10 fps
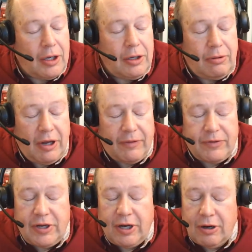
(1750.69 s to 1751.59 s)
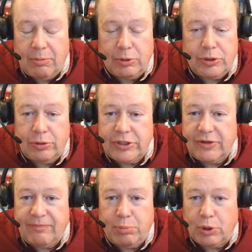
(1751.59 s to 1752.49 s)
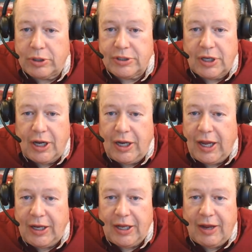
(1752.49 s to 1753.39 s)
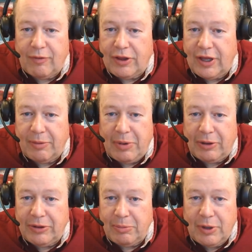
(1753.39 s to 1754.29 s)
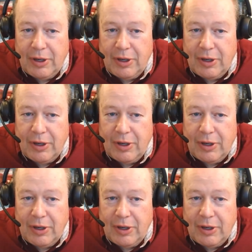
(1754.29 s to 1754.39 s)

you have terrible choice of books. I hate everything about them.